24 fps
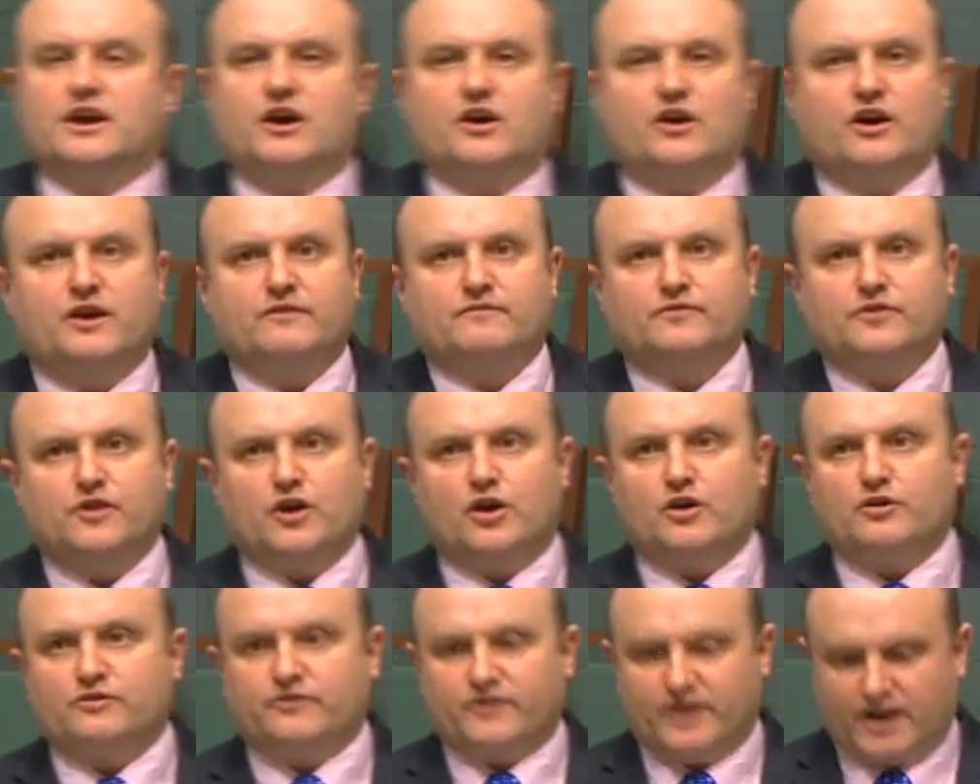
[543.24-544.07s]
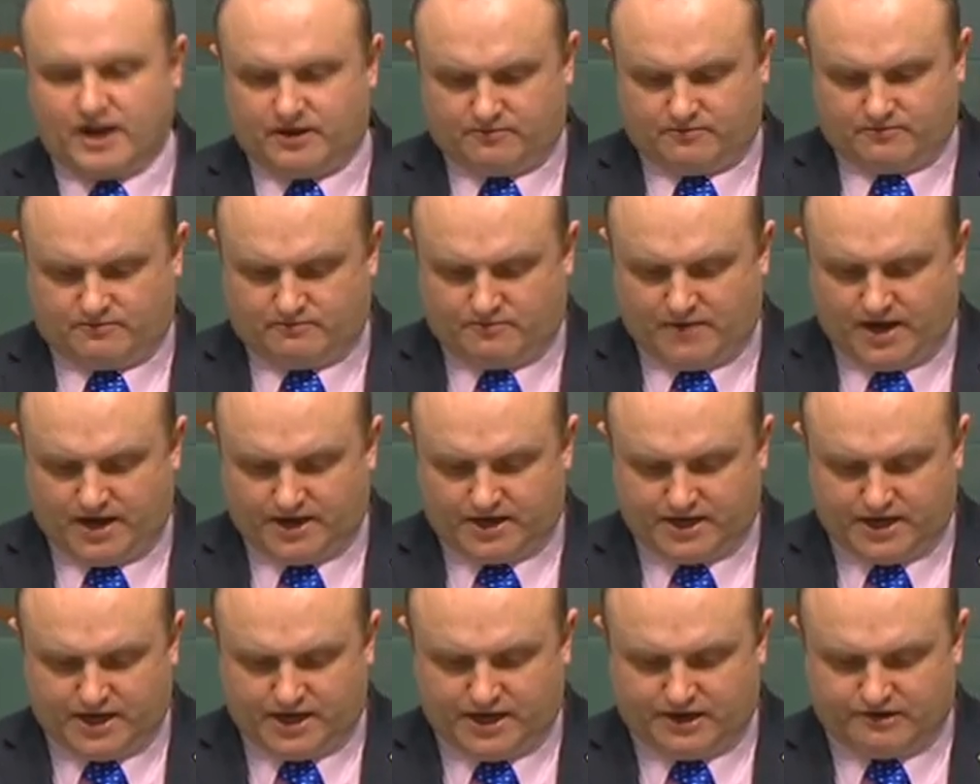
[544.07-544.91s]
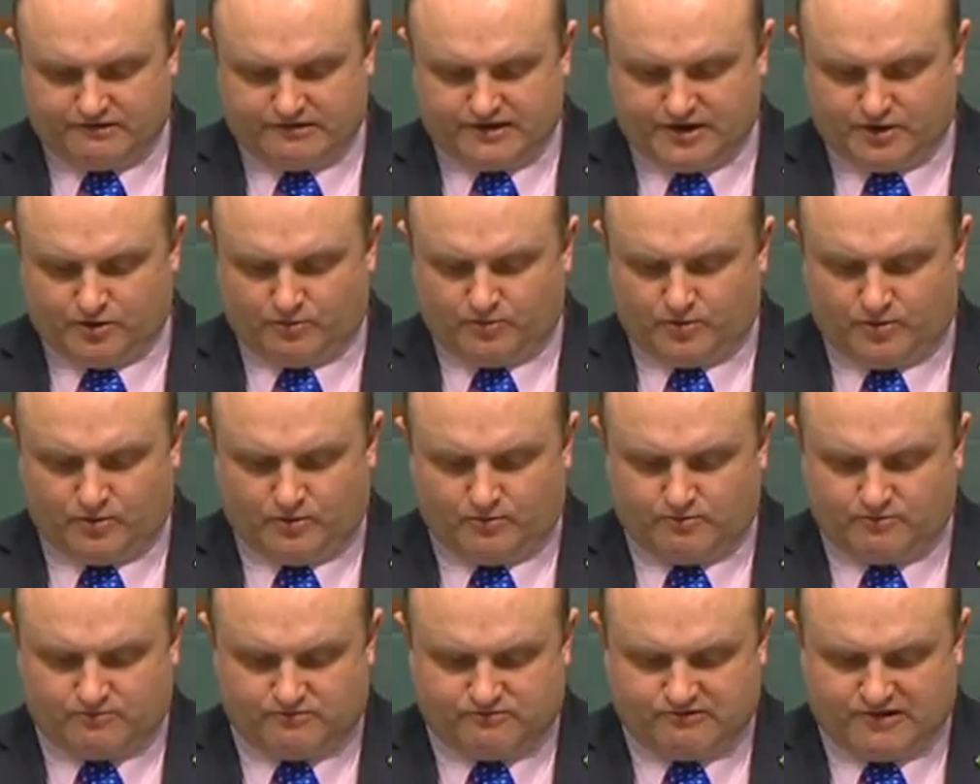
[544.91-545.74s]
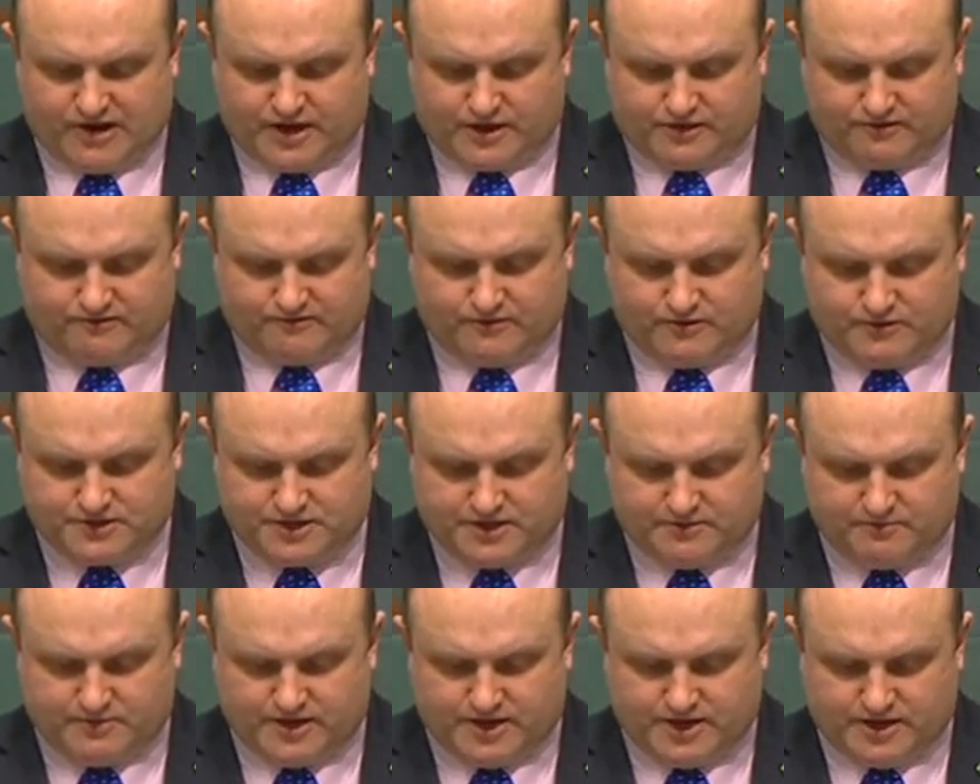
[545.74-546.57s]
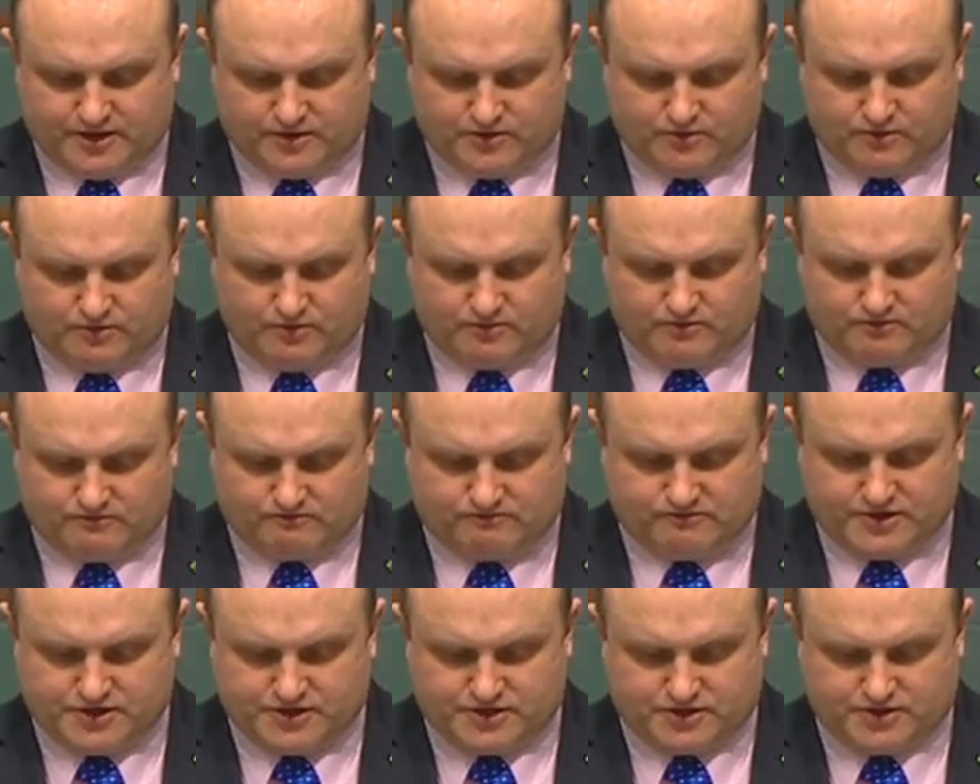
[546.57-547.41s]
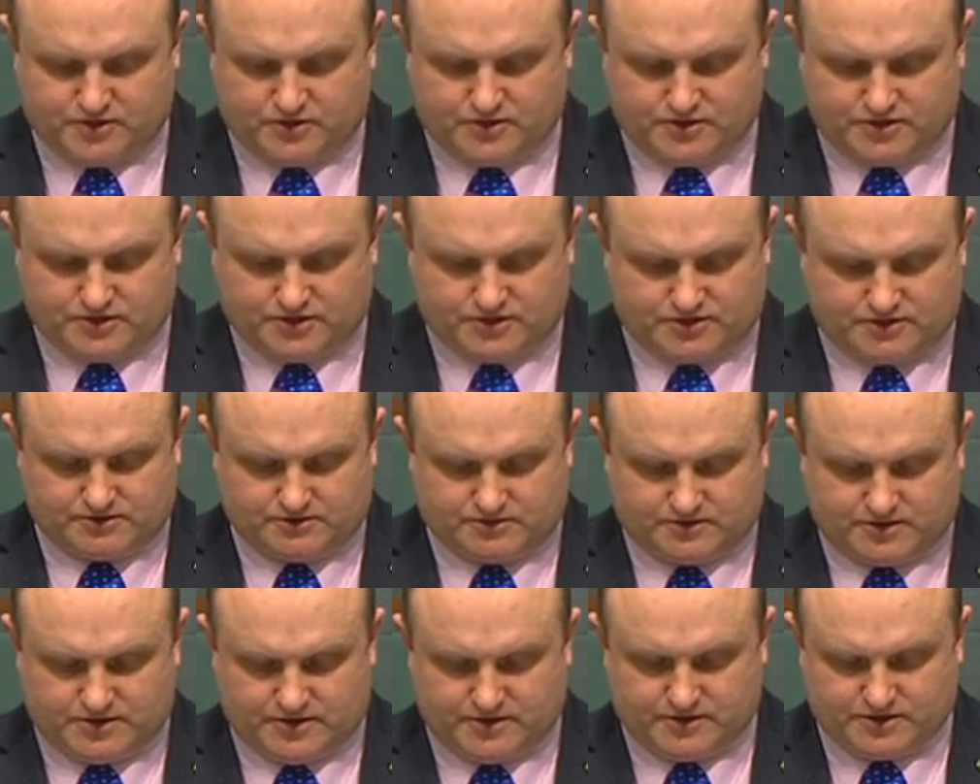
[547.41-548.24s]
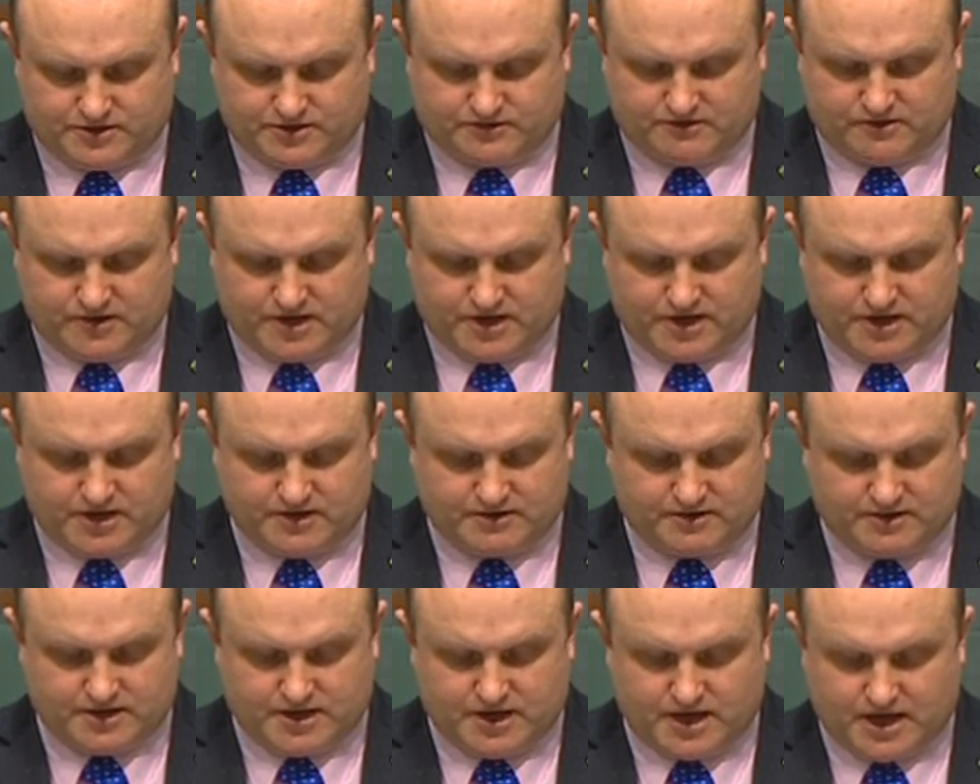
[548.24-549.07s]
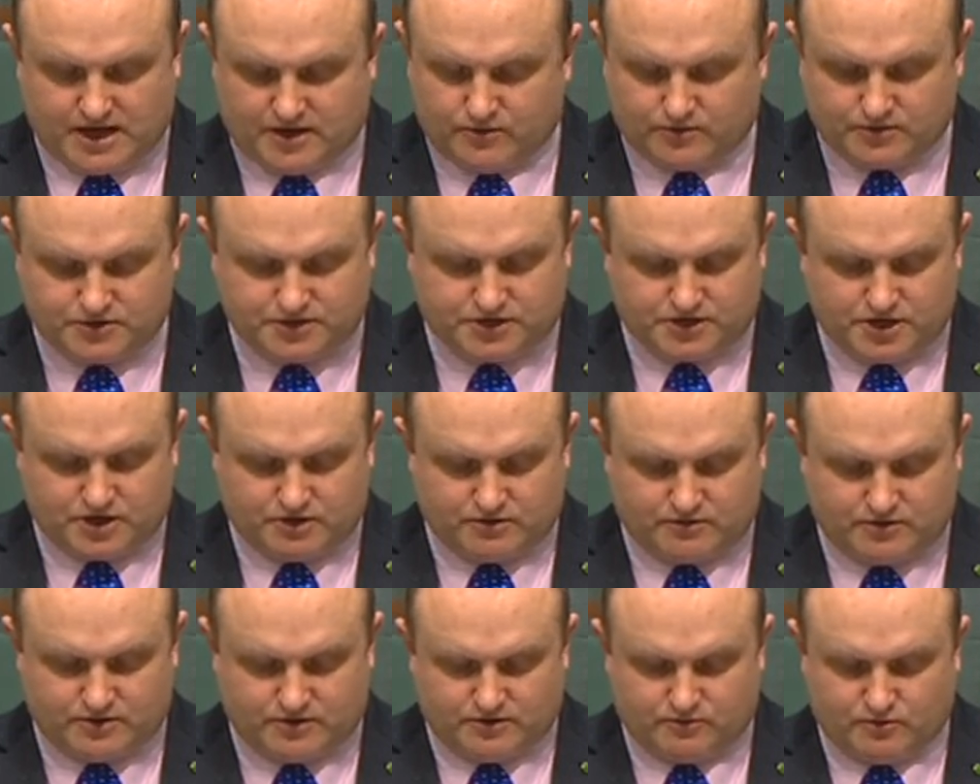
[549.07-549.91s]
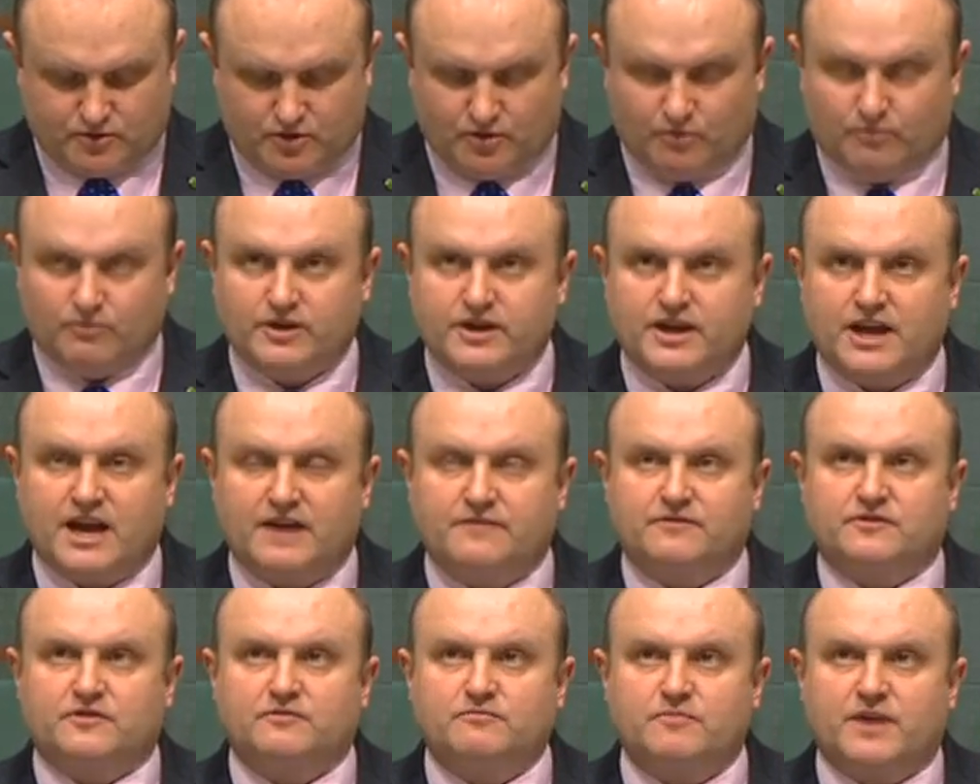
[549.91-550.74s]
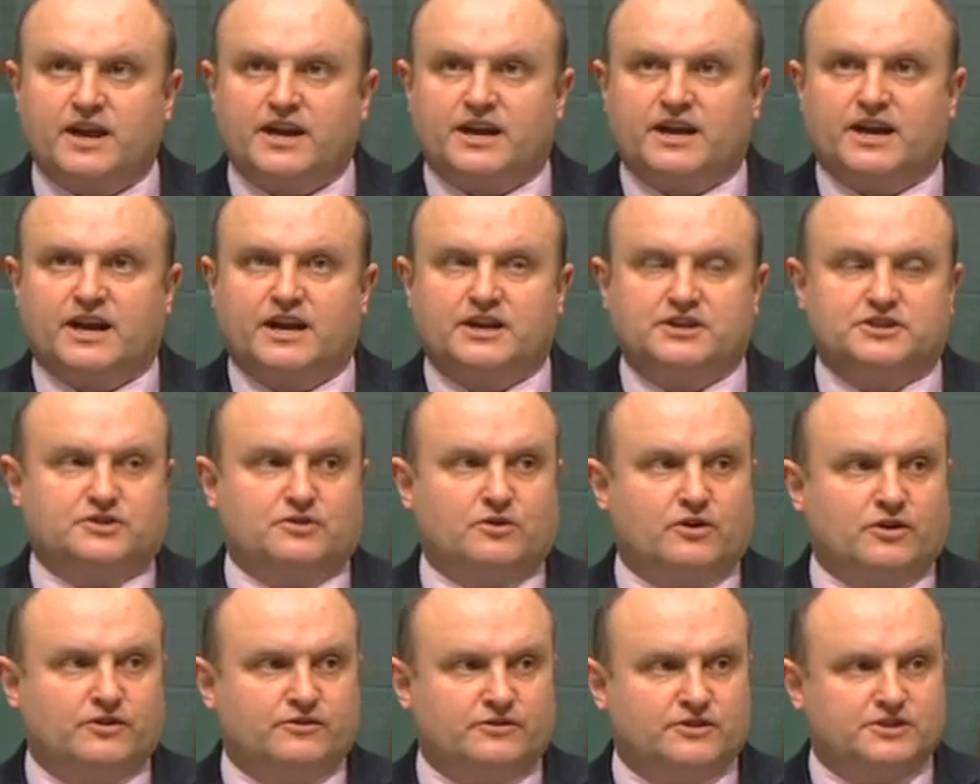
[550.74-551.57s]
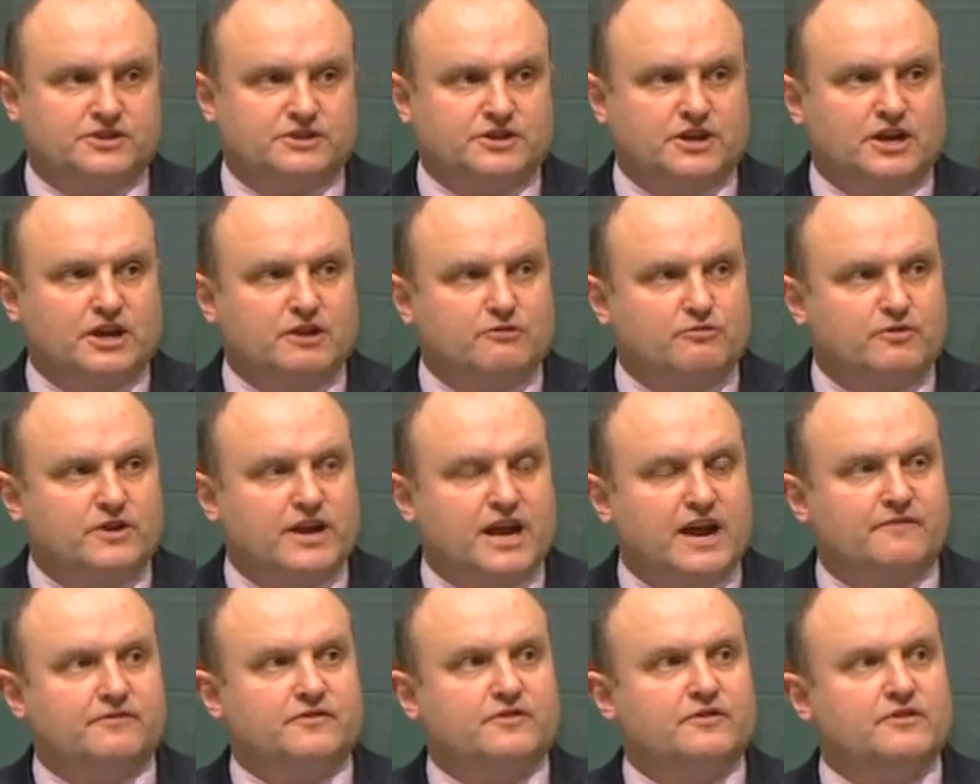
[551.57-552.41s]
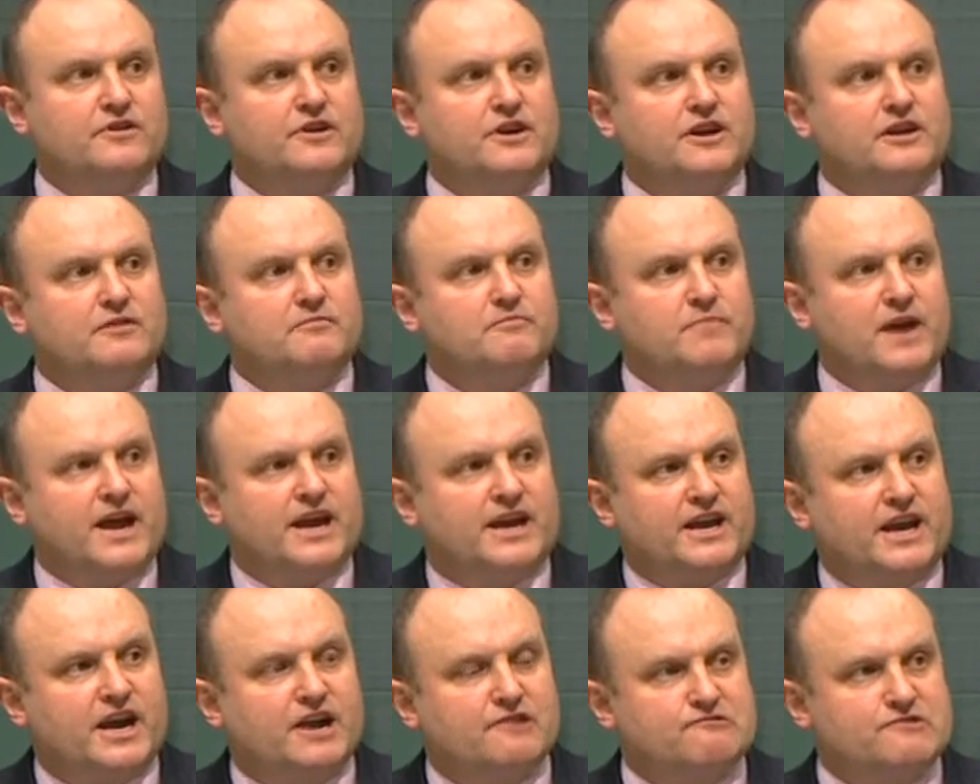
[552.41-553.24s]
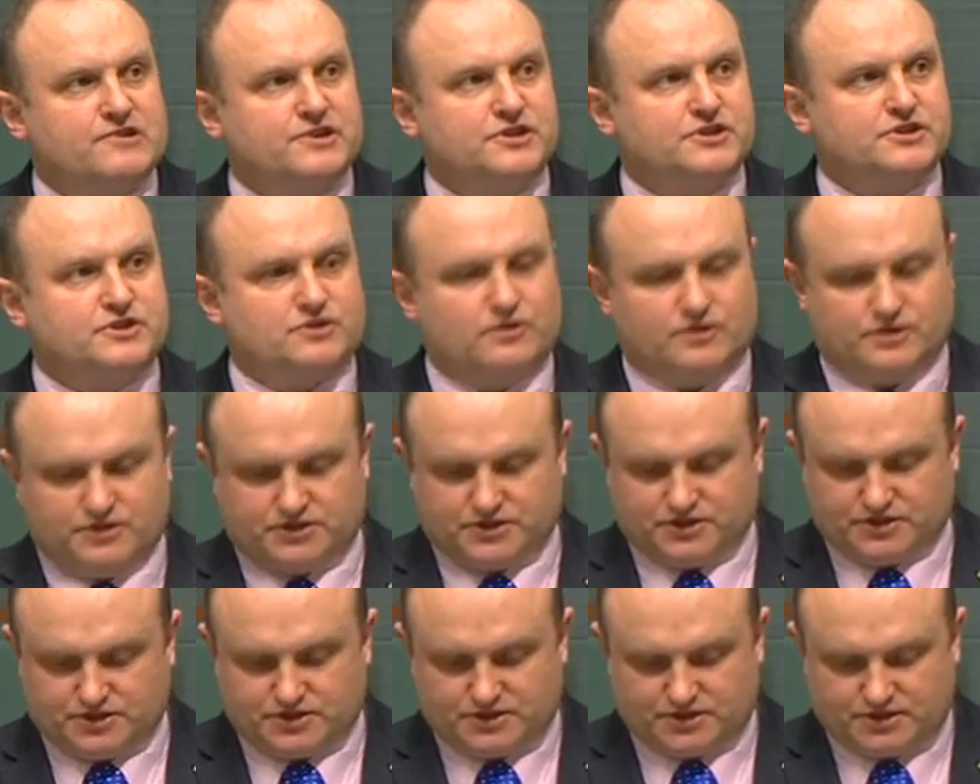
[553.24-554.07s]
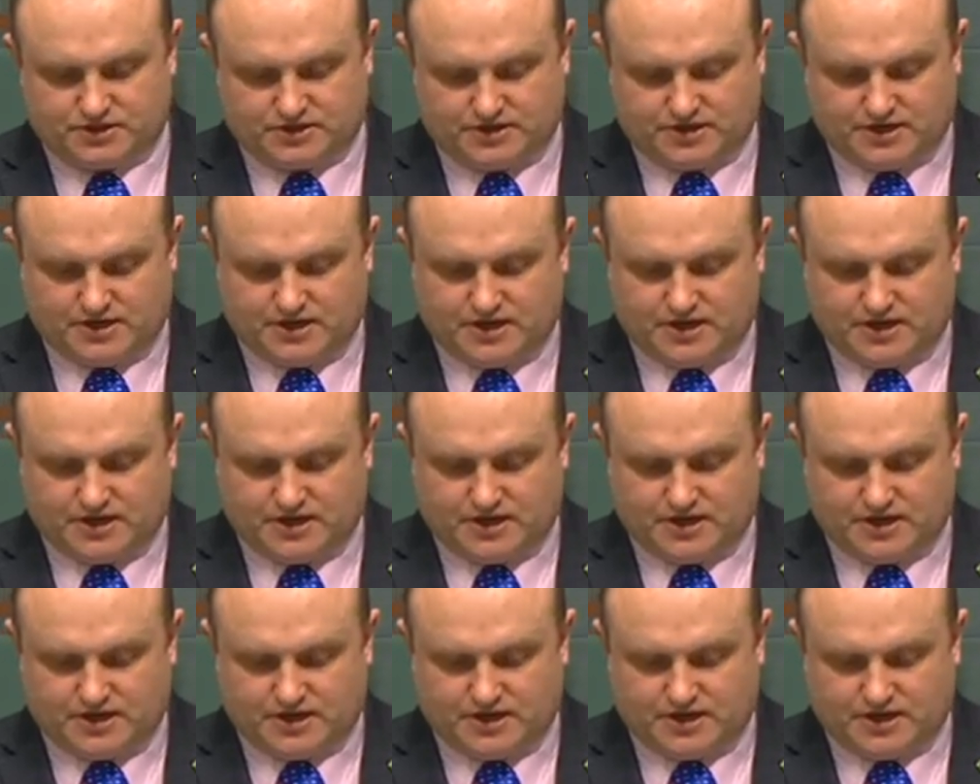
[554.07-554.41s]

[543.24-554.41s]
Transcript: I have no doubt, make incredible breakthroughs in medical research in Australia and also in the world. We have to back our scientists. We have to back our researchers.